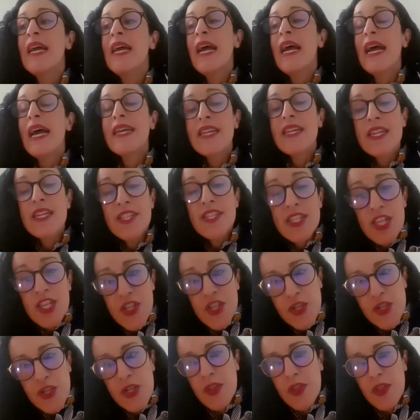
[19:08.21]
An
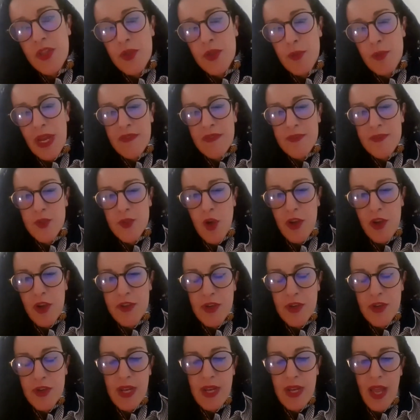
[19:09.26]
additional thread of
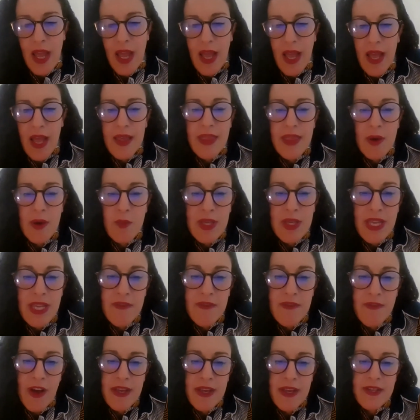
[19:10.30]
doctrine that we
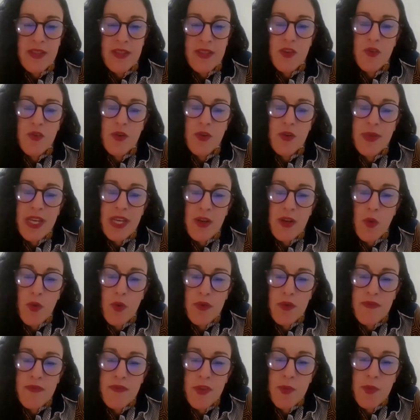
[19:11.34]
can find in the European
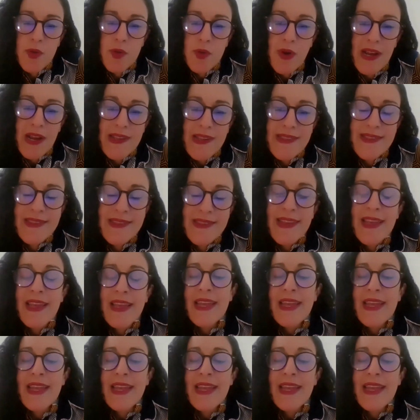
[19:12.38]
Court of Human Rights